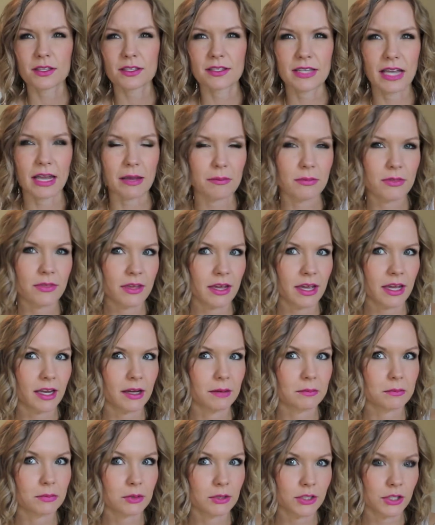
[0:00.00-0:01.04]
the same thing.
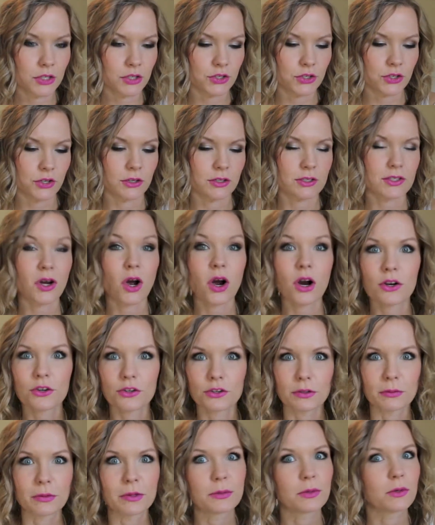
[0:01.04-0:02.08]
I'm pretty sure. It's hard to
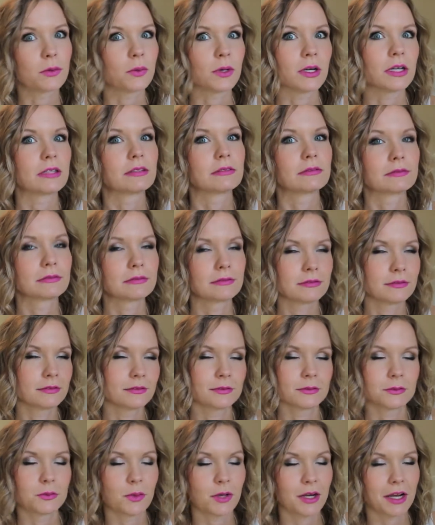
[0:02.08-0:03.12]
remember
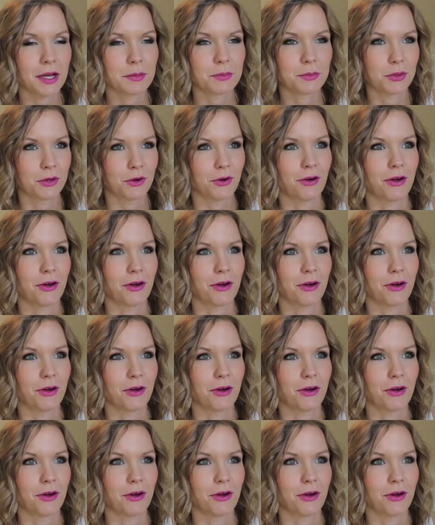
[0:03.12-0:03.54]
what I put